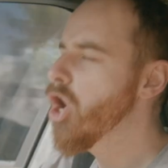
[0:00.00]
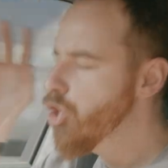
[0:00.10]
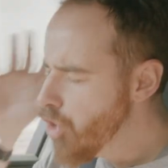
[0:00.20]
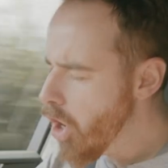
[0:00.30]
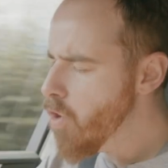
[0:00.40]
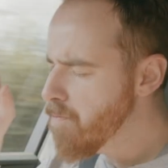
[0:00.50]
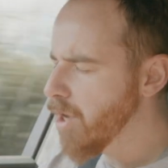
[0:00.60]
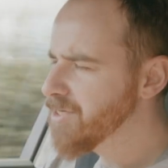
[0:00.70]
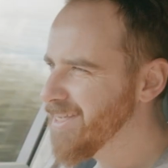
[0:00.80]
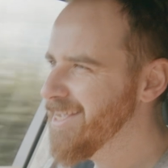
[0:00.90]

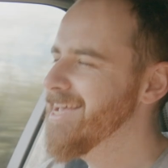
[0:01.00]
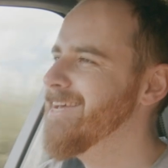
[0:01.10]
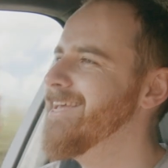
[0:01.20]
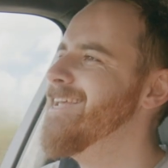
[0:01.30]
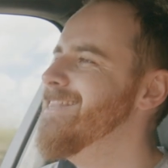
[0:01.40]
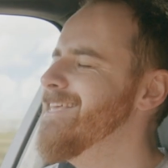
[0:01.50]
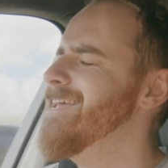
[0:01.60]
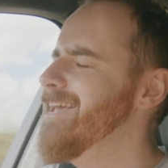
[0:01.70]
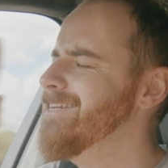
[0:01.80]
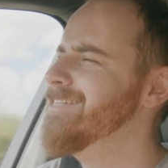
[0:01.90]
Nobody in
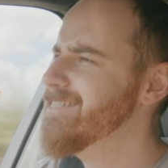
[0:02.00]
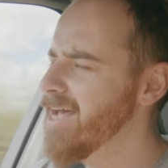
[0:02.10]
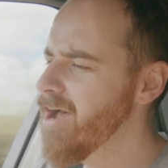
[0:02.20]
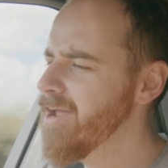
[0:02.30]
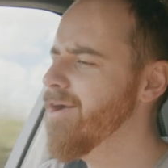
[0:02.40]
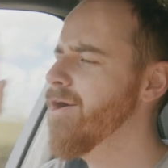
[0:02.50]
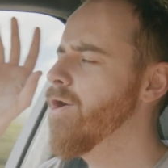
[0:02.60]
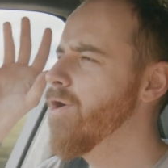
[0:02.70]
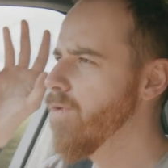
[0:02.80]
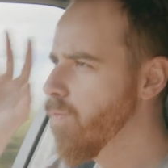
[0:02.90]
the entire
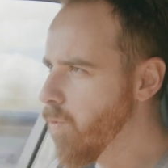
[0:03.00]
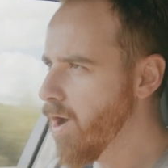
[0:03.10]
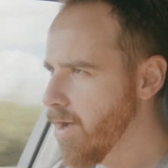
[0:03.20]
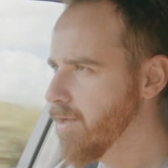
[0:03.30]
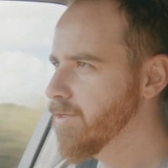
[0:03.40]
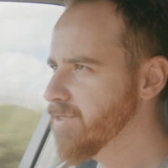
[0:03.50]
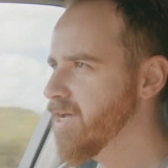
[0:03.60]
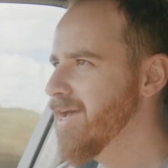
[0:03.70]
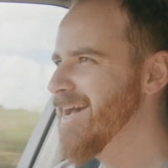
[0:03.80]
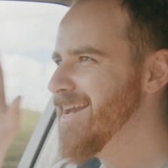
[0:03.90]
world
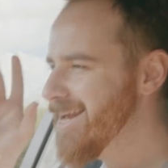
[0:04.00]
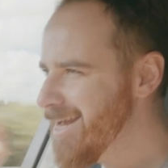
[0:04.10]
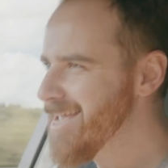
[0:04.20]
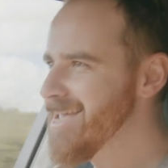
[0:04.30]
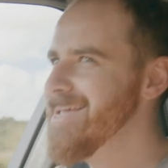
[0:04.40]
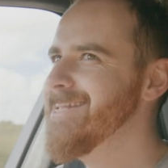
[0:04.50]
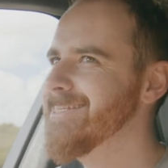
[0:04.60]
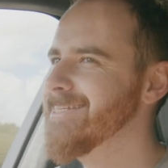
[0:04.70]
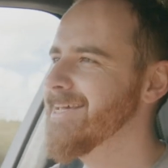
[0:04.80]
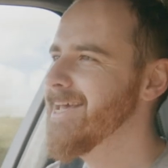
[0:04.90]

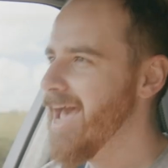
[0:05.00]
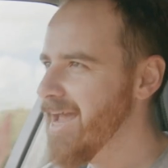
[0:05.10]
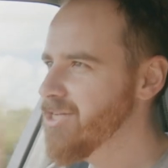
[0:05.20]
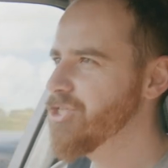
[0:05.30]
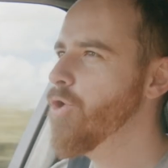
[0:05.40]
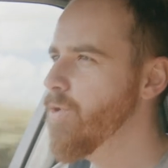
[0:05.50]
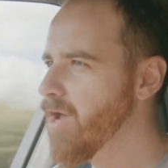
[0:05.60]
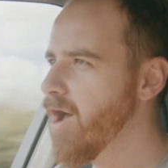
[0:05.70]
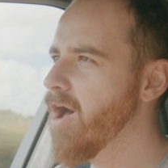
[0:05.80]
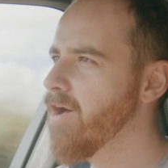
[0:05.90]
needs a
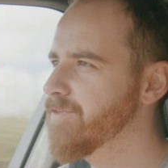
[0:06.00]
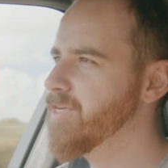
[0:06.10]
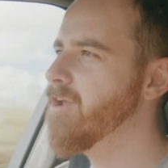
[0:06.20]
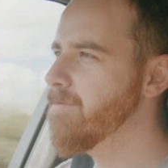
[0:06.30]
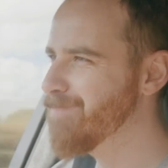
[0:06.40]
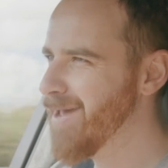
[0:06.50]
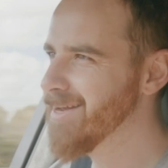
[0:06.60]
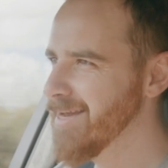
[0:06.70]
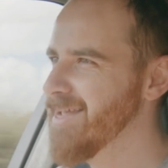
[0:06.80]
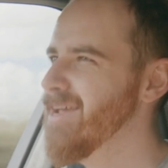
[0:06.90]
2.5-ton
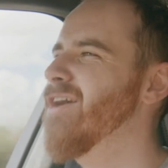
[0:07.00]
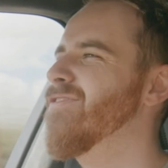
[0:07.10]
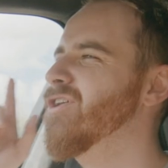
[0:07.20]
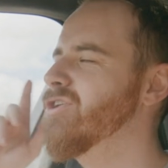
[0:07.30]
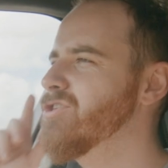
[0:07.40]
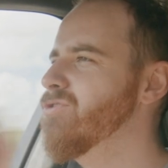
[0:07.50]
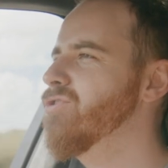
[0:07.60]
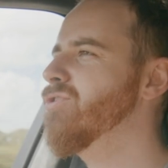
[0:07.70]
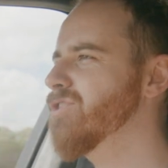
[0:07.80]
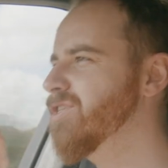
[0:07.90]
Bentley that can do
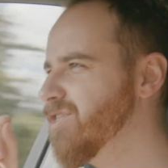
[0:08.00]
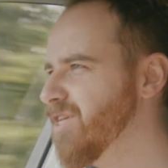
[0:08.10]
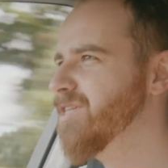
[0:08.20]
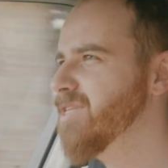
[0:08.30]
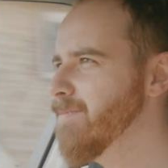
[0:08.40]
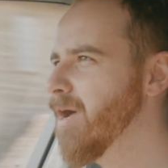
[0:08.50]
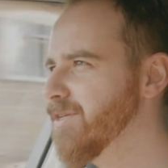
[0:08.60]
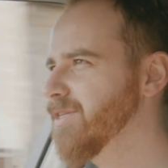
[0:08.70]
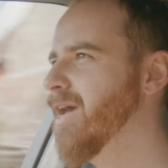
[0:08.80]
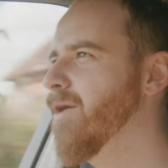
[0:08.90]
0 to 60
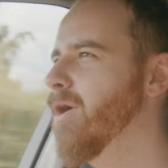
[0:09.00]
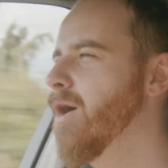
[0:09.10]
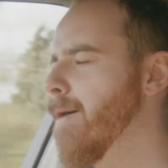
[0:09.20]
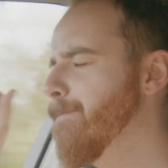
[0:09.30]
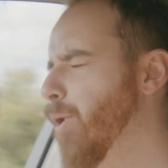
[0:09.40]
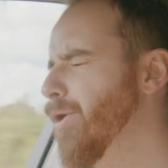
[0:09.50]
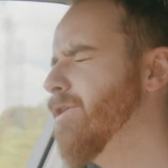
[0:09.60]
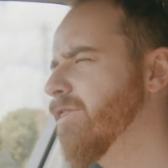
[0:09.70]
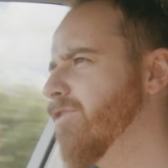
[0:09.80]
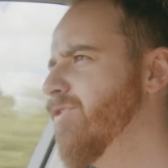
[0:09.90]
miles an hour,
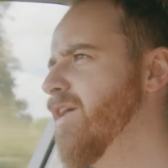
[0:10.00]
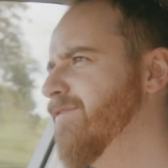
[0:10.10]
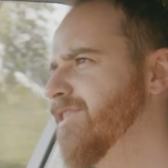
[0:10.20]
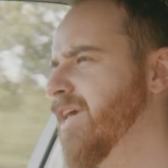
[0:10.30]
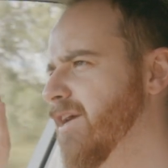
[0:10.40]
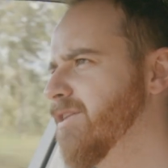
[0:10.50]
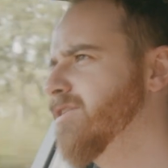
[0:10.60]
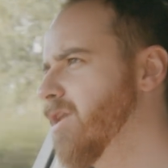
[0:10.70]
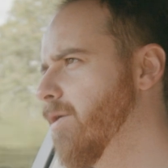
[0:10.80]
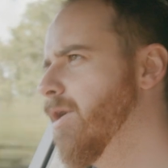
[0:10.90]
0.3 of a second
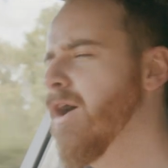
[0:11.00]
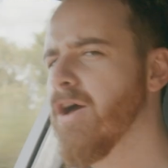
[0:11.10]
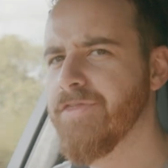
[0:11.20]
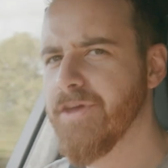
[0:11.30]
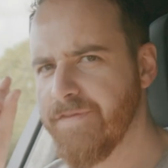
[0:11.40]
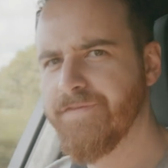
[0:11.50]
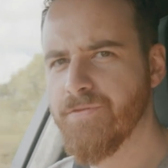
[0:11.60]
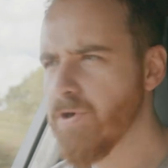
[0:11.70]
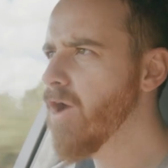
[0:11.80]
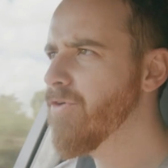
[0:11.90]
slower than a
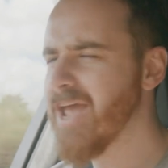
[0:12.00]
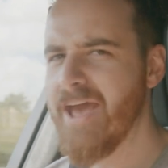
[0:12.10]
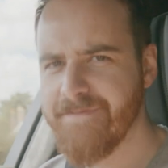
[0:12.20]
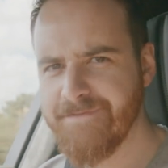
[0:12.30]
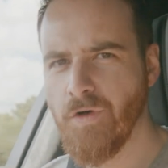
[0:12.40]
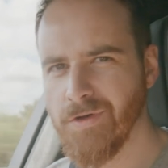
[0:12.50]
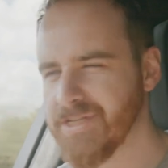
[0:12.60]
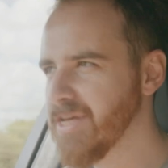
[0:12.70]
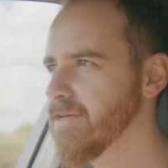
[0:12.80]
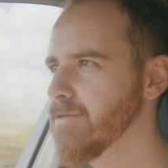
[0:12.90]
Ferrari
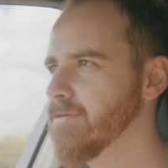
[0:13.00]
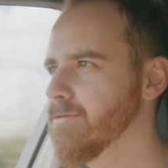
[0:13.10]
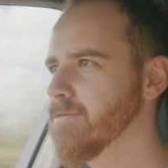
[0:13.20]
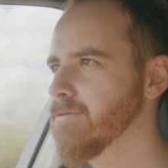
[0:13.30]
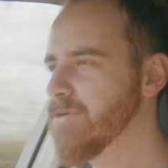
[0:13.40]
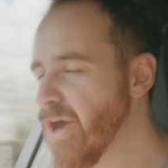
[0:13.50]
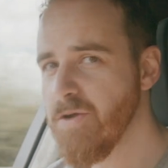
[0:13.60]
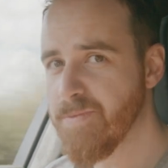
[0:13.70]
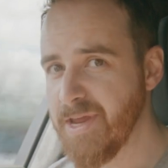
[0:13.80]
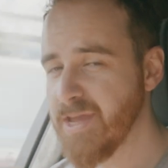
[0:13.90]
F40.
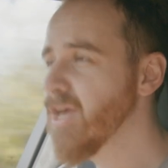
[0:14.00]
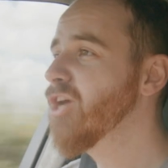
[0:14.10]
Nobody.